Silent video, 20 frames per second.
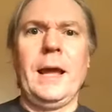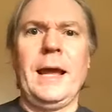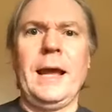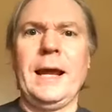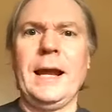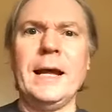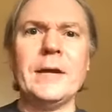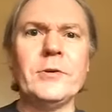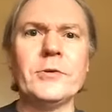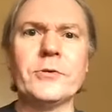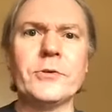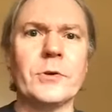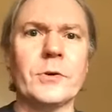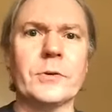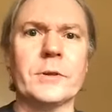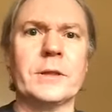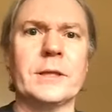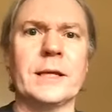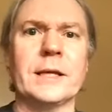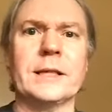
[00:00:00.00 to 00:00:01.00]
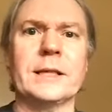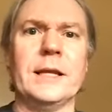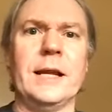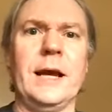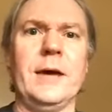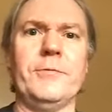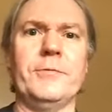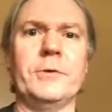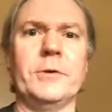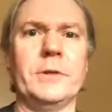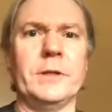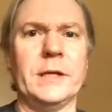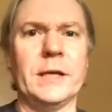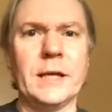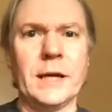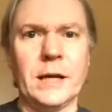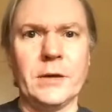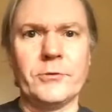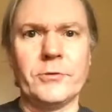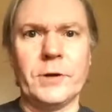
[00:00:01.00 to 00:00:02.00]
And I just don't think that after the
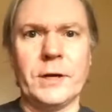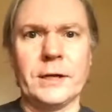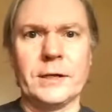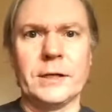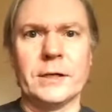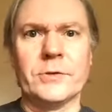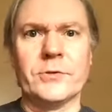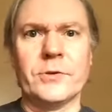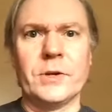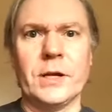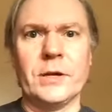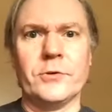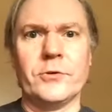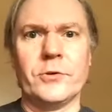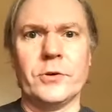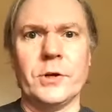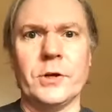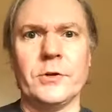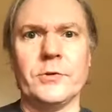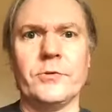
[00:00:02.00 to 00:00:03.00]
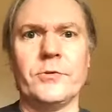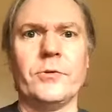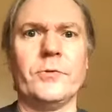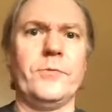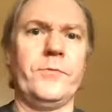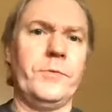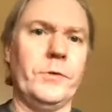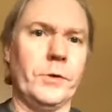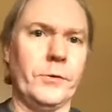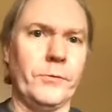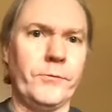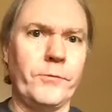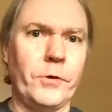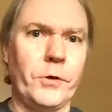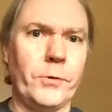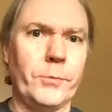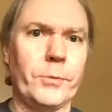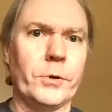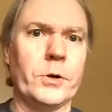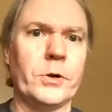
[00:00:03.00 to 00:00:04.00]
contract extensions, Phil
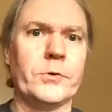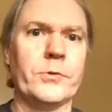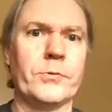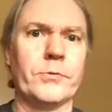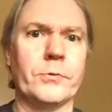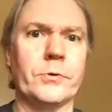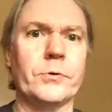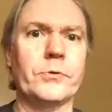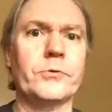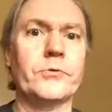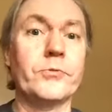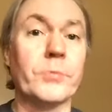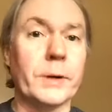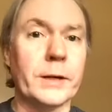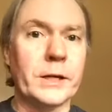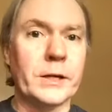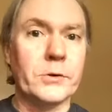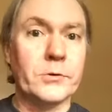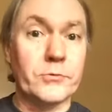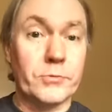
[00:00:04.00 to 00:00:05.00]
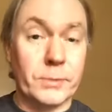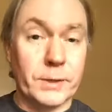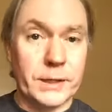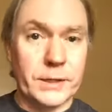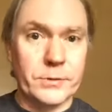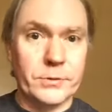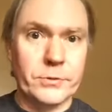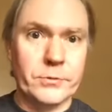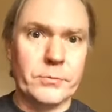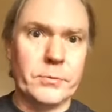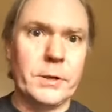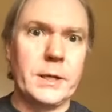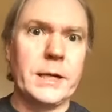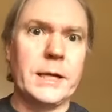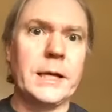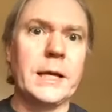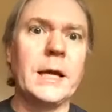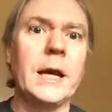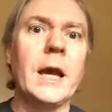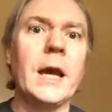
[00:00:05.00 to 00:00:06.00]
Fulmer through
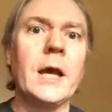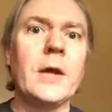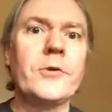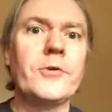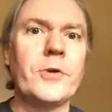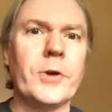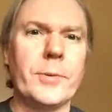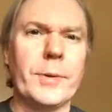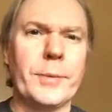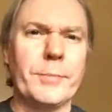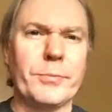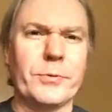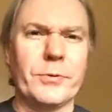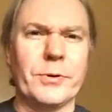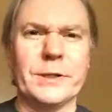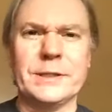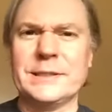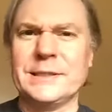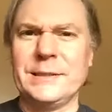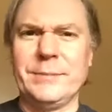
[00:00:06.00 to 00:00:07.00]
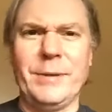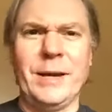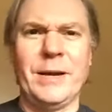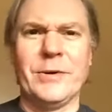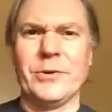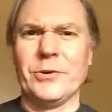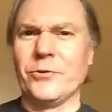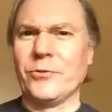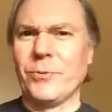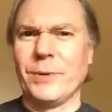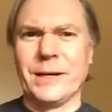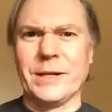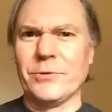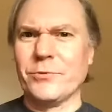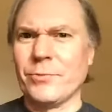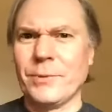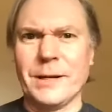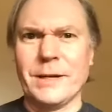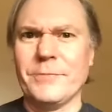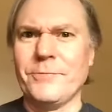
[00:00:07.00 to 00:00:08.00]
2023, Jeremy Pruitt somehow to
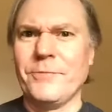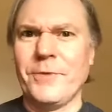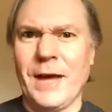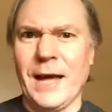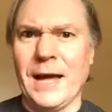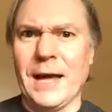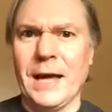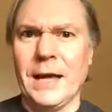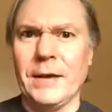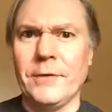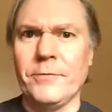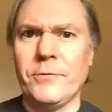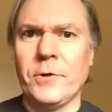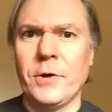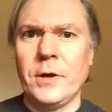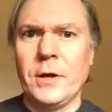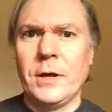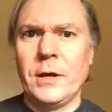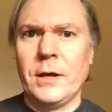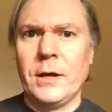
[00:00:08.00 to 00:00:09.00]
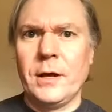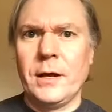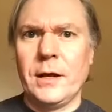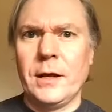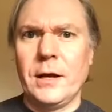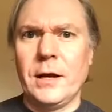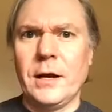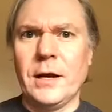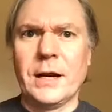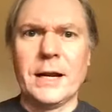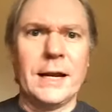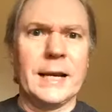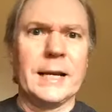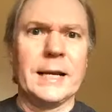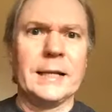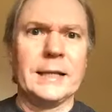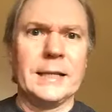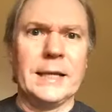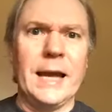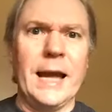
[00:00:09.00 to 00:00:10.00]
2025 are going to
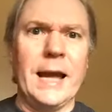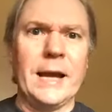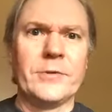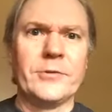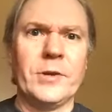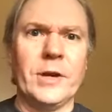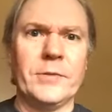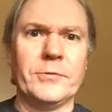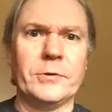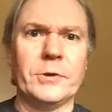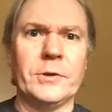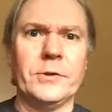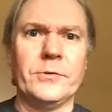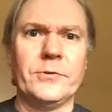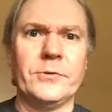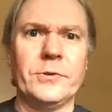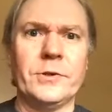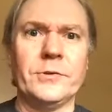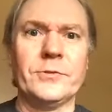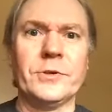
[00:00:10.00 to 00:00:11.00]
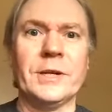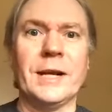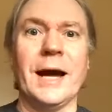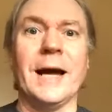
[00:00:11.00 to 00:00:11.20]
get the axe after this season,